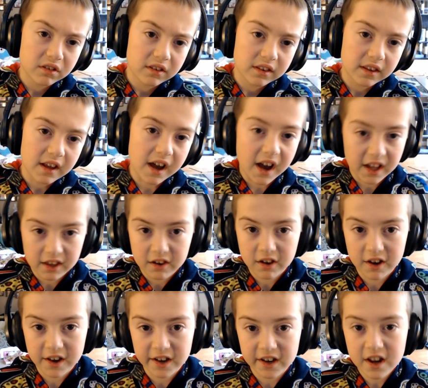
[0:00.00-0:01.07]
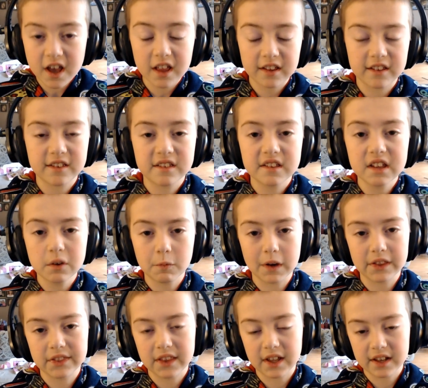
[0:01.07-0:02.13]
I could not see
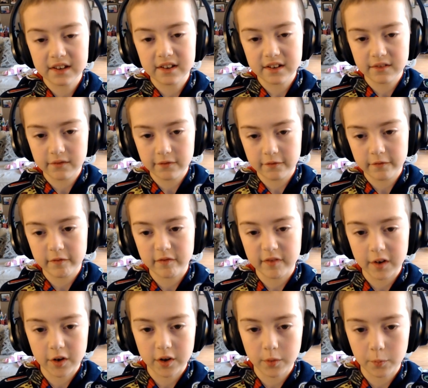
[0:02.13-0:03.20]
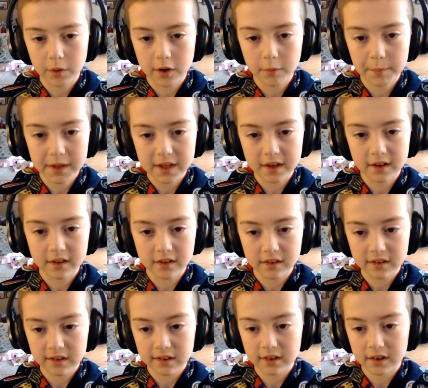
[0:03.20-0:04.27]
what that did very well
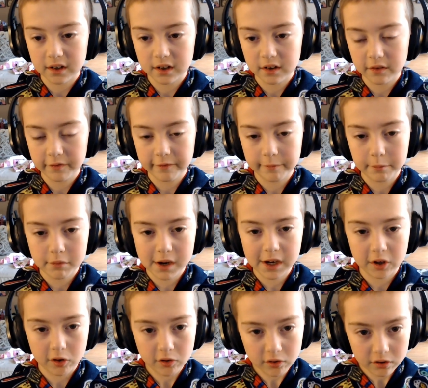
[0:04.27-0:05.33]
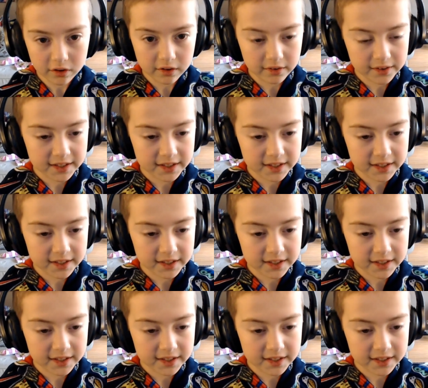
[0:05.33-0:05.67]
because of breakers.